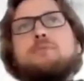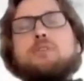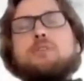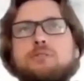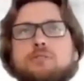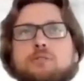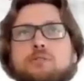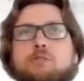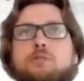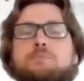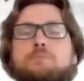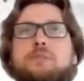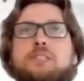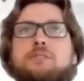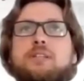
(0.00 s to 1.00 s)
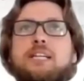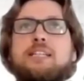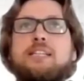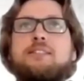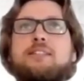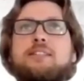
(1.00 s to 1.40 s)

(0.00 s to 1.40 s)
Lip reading: also hoping to get